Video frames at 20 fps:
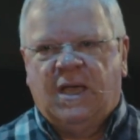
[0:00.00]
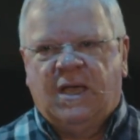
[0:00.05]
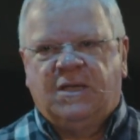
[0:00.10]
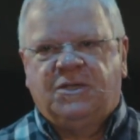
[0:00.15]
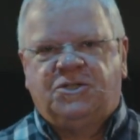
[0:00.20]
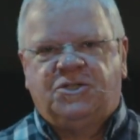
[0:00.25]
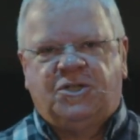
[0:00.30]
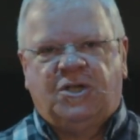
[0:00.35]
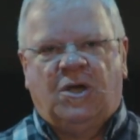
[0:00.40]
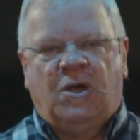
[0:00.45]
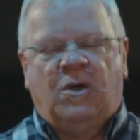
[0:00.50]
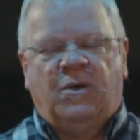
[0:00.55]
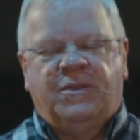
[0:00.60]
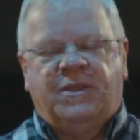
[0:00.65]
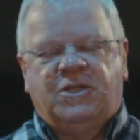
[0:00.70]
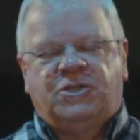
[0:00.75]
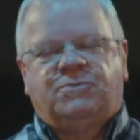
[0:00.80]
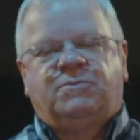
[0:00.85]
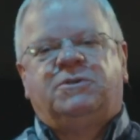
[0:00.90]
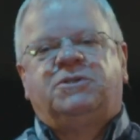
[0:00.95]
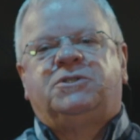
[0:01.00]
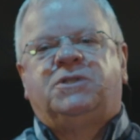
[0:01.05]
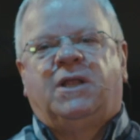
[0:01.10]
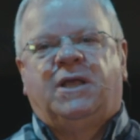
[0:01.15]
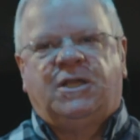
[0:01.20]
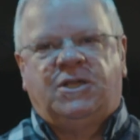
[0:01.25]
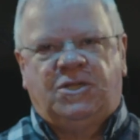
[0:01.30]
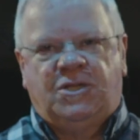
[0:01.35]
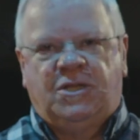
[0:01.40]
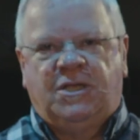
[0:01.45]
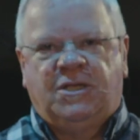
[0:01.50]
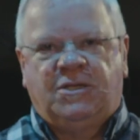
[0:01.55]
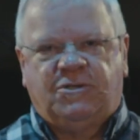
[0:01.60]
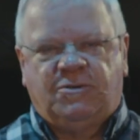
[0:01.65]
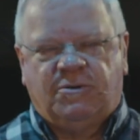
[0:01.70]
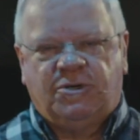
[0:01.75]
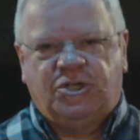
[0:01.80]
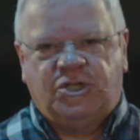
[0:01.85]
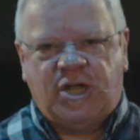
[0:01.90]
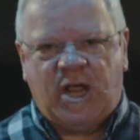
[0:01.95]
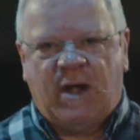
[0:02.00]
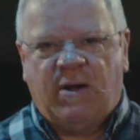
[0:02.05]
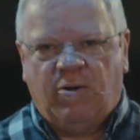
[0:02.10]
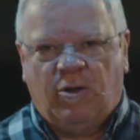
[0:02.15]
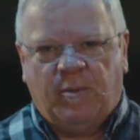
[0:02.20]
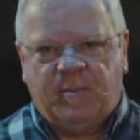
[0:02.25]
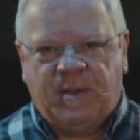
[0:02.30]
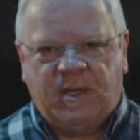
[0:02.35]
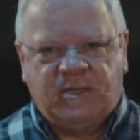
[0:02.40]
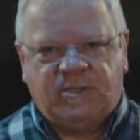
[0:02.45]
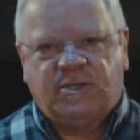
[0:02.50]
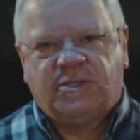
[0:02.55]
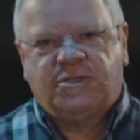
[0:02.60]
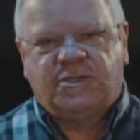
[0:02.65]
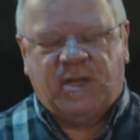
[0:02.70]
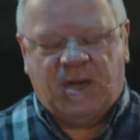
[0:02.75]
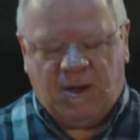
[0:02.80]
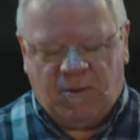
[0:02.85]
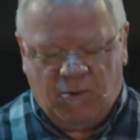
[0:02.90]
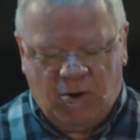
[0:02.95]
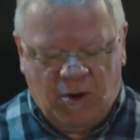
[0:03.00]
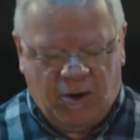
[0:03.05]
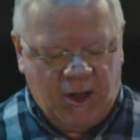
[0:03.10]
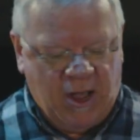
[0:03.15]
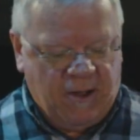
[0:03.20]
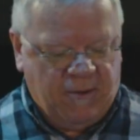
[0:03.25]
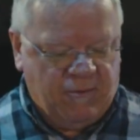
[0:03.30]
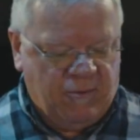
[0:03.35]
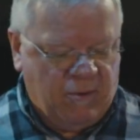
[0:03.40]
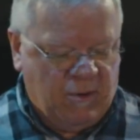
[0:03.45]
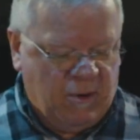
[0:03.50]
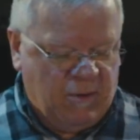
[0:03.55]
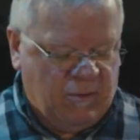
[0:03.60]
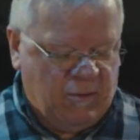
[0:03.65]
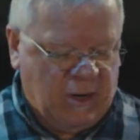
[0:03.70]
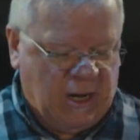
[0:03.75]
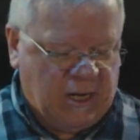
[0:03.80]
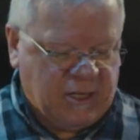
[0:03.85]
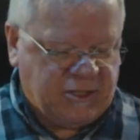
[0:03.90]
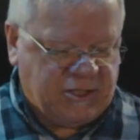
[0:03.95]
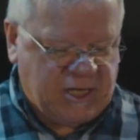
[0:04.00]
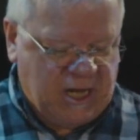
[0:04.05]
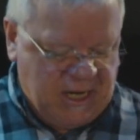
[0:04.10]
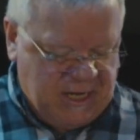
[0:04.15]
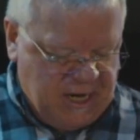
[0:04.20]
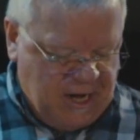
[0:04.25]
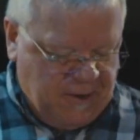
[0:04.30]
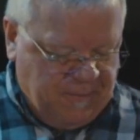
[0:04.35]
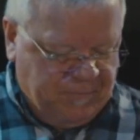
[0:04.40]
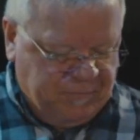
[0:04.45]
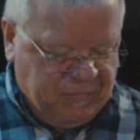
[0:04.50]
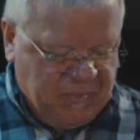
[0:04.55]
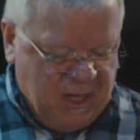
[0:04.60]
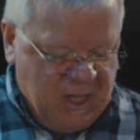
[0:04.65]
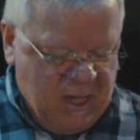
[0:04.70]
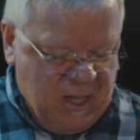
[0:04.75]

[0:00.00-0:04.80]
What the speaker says: And so this was like, these were general epistles that he wrote out, sent out.